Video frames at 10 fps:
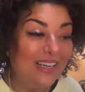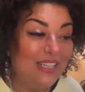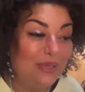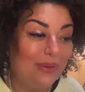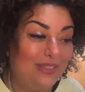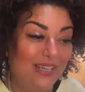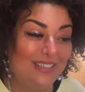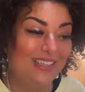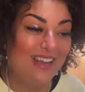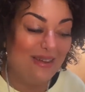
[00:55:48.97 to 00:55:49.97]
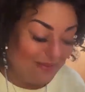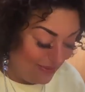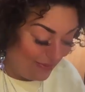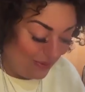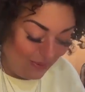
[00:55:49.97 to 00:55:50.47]
and energy will just come
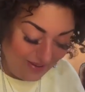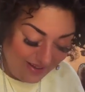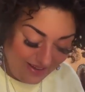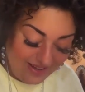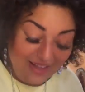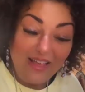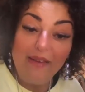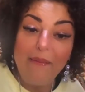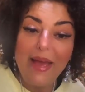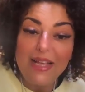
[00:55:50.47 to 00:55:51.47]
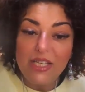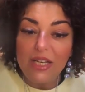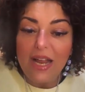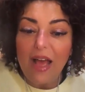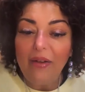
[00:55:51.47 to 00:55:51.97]
through.
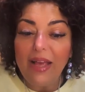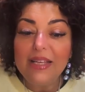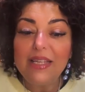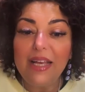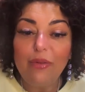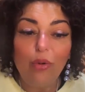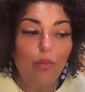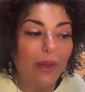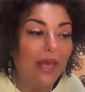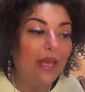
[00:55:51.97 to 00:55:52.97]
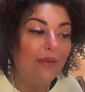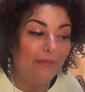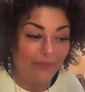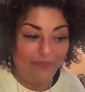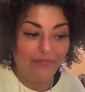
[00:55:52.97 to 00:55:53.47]
Imagine how easy it will
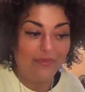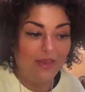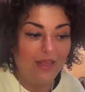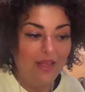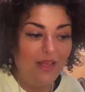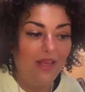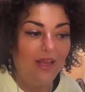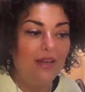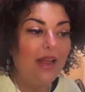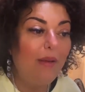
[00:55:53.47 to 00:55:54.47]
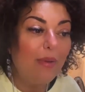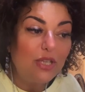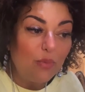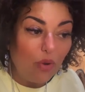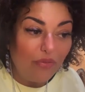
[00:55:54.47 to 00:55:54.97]
be and how
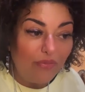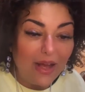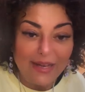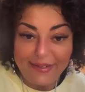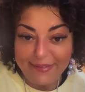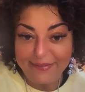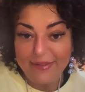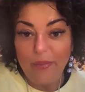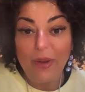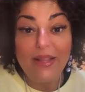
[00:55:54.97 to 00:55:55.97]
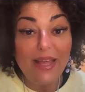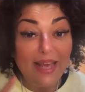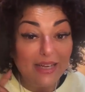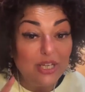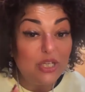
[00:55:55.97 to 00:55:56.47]
much more fun when
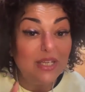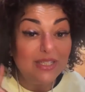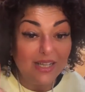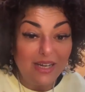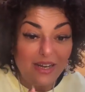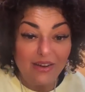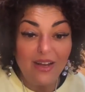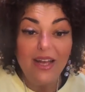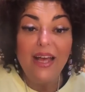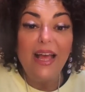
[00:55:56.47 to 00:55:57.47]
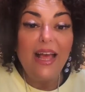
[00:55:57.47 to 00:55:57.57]
the energy is clear.